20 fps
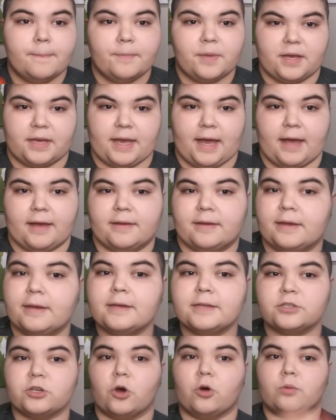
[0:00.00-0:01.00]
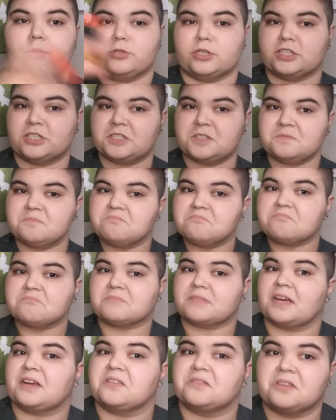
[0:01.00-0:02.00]
But yeah, so just
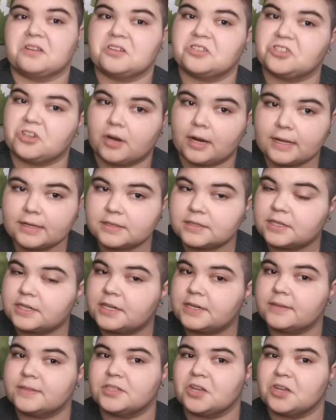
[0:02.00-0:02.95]
that, there's your answer.